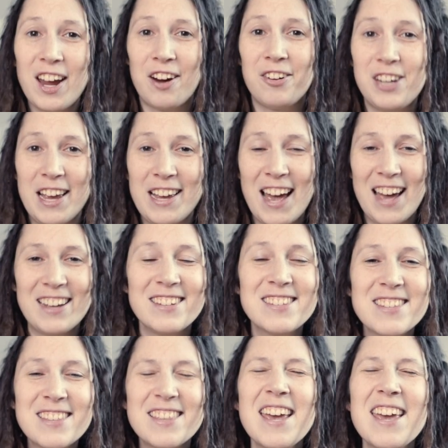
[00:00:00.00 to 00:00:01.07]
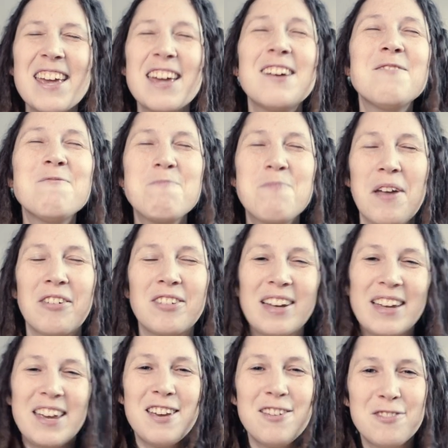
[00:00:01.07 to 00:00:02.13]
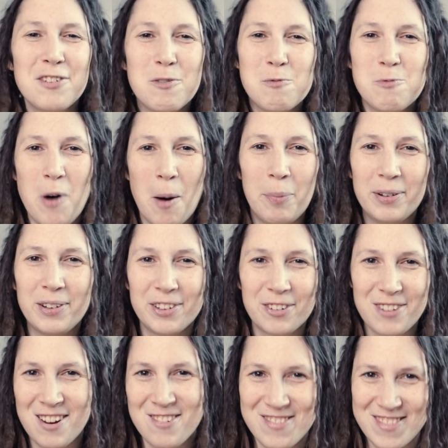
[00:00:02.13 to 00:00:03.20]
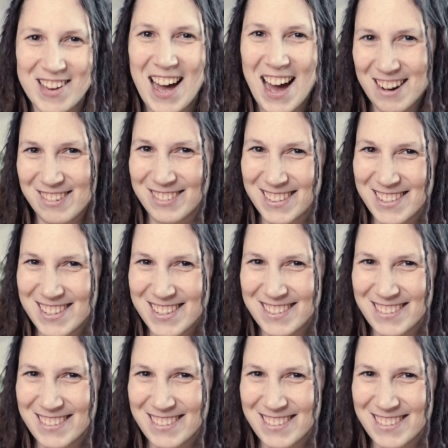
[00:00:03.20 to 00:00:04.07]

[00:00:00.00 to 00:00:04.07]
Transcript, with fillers: carrying eggs, they can barely even wobble around the house.